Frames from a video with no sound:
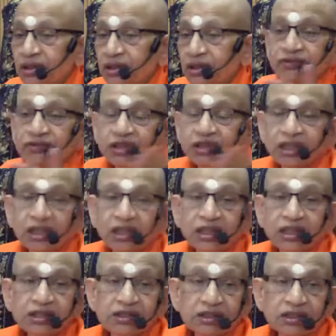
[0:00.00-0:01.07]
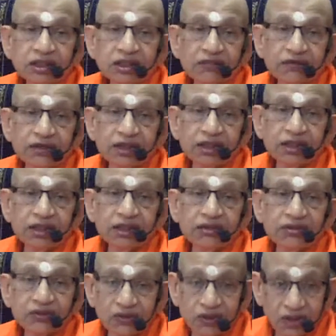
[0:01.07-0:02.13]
And when they again turn away, there is